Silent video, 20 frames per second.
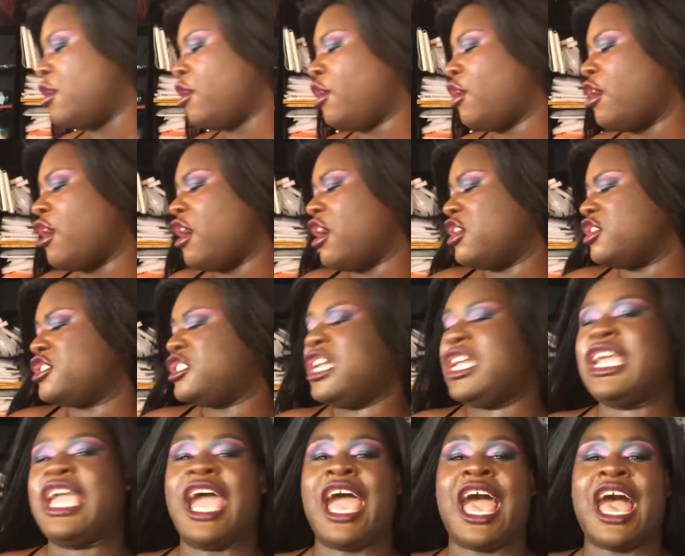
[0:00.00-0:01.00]
girl, she
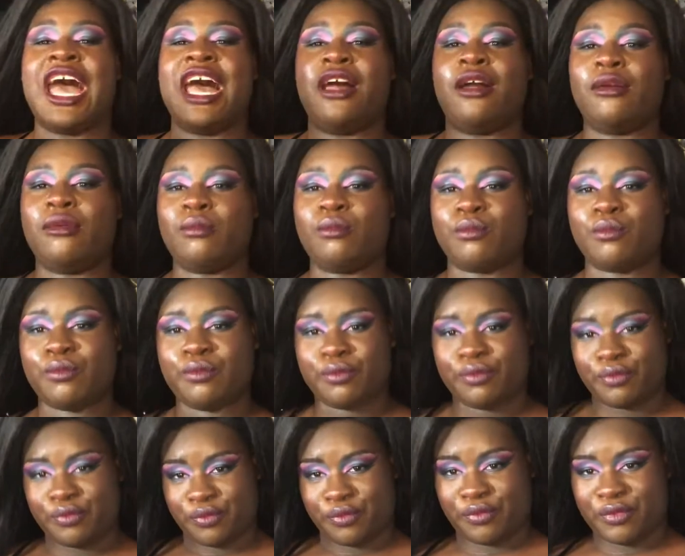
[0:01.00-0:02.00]
got
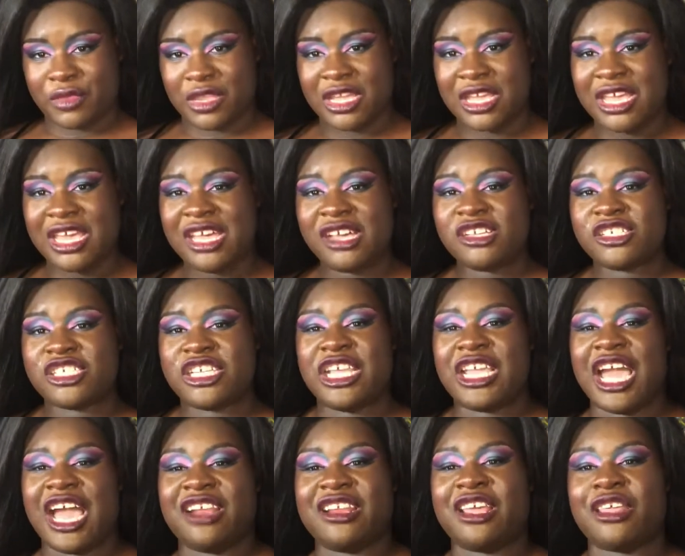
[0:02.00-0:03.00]
she
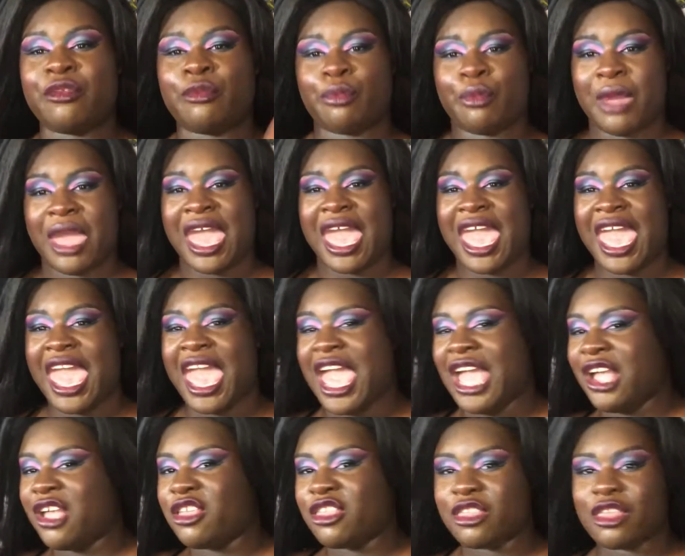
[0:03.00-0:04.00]
got this
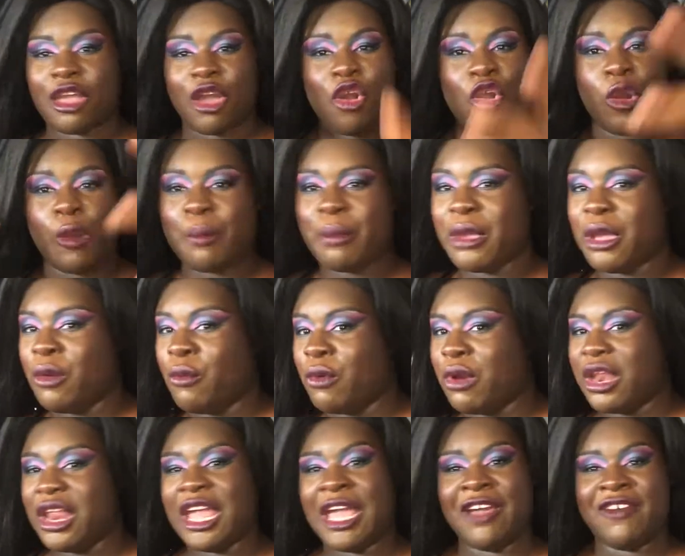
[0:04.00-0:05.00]
rag, soap, and
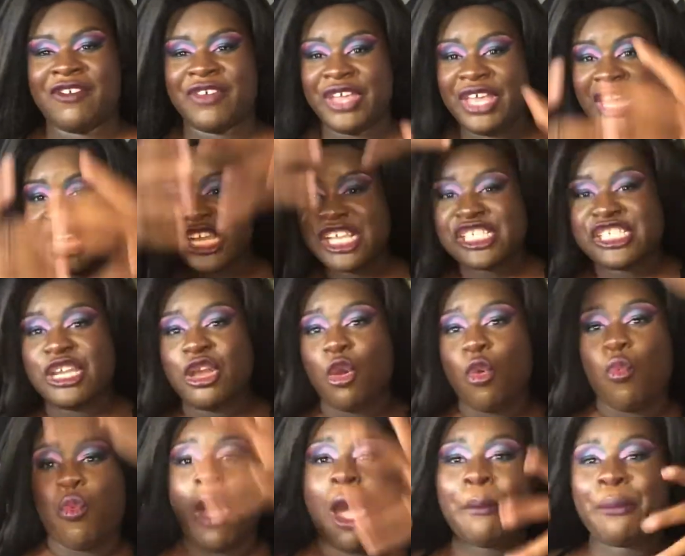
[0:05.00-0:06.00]
whatever. She was
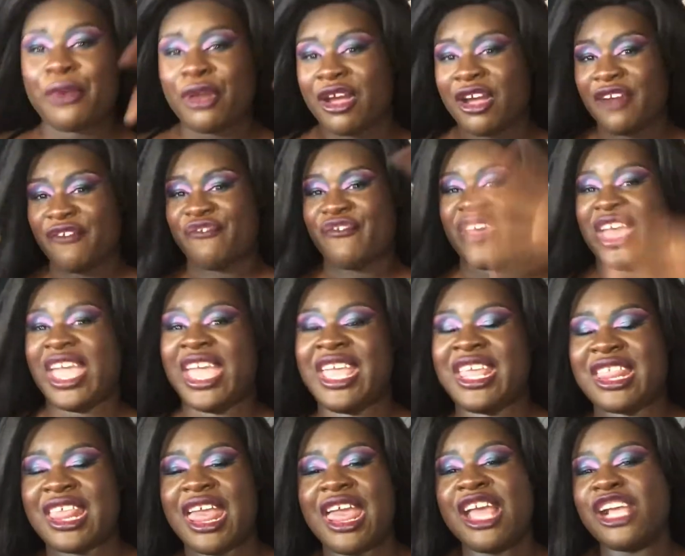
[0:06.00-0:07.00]
wiping her face.
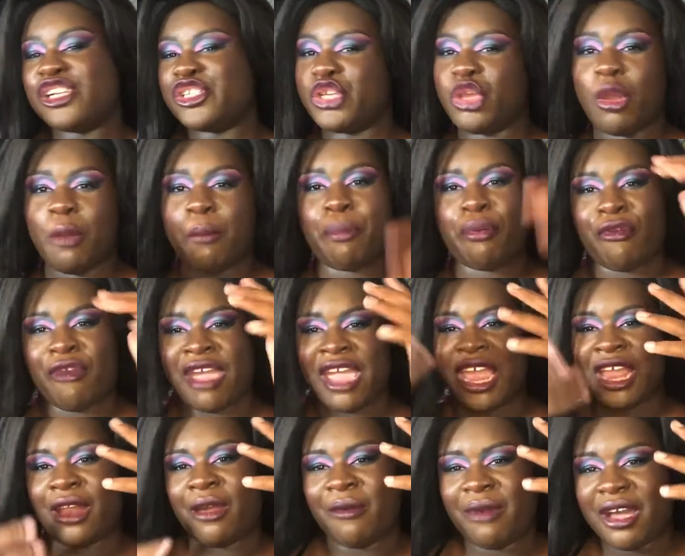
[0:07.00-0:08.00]
She was
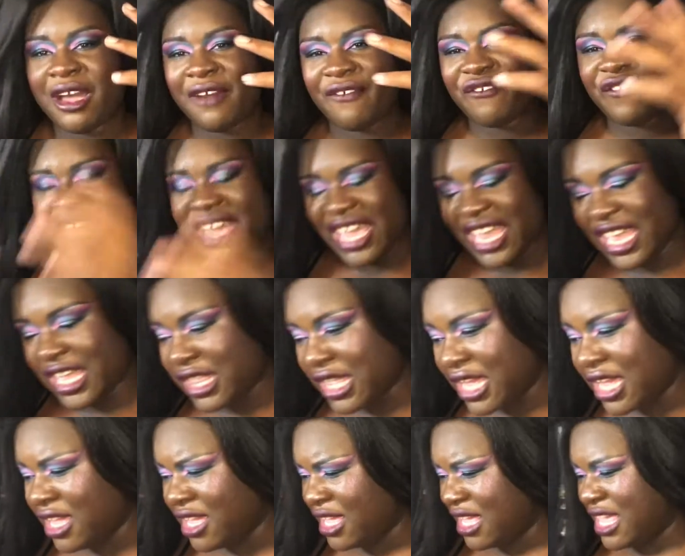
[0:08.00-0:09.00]
praying over her face.
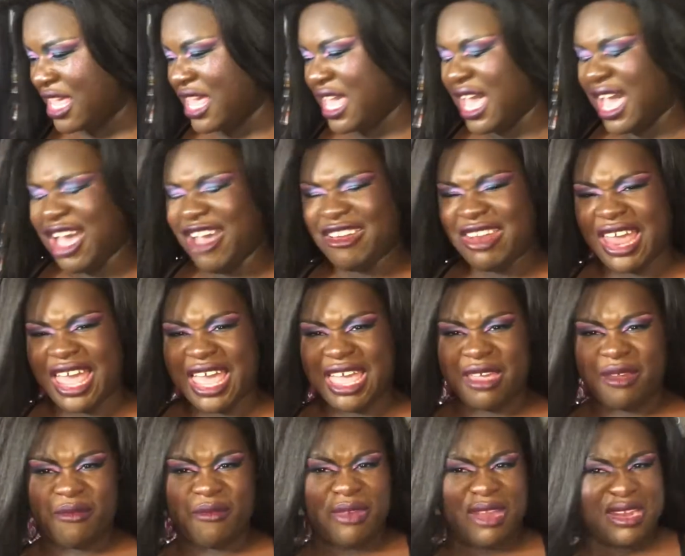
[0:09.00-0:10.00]
And I'm like,
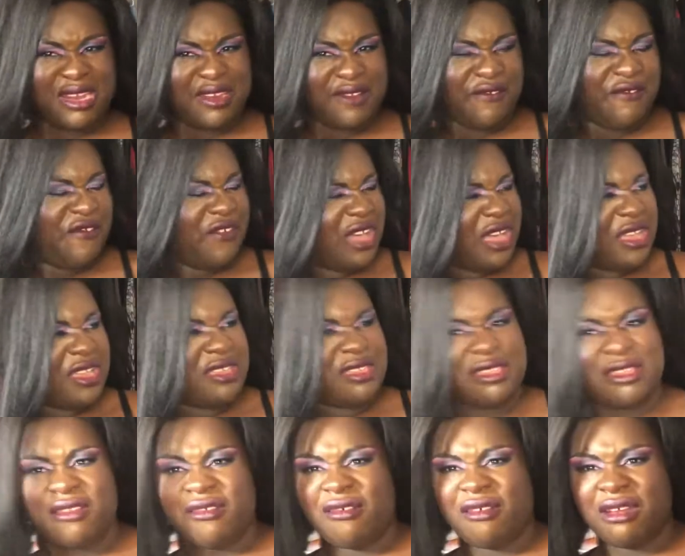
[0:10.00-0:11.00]
what the fuck is
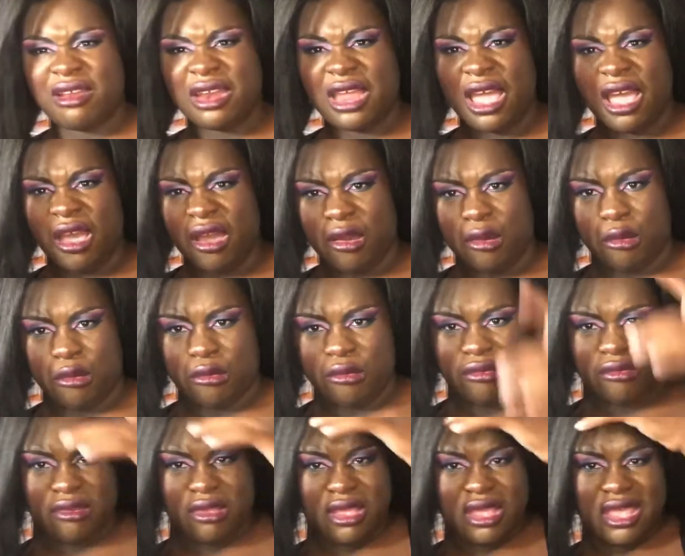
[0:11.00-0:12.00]
going on?
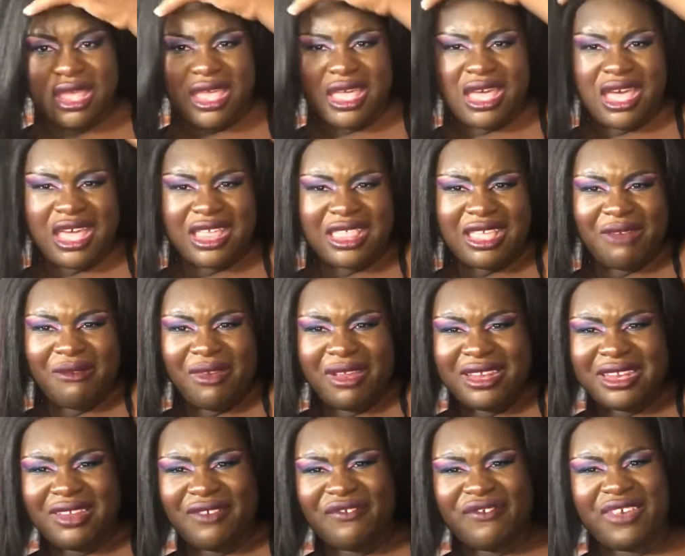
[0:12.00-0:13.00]
I said, what
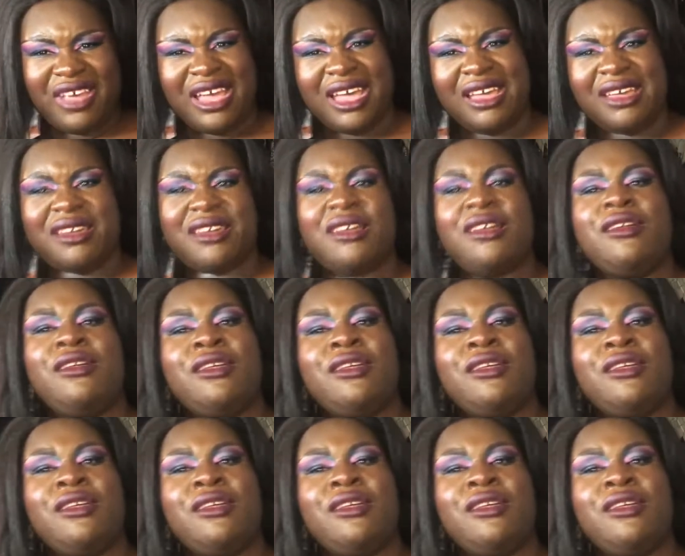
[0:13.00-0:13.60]
the fuck?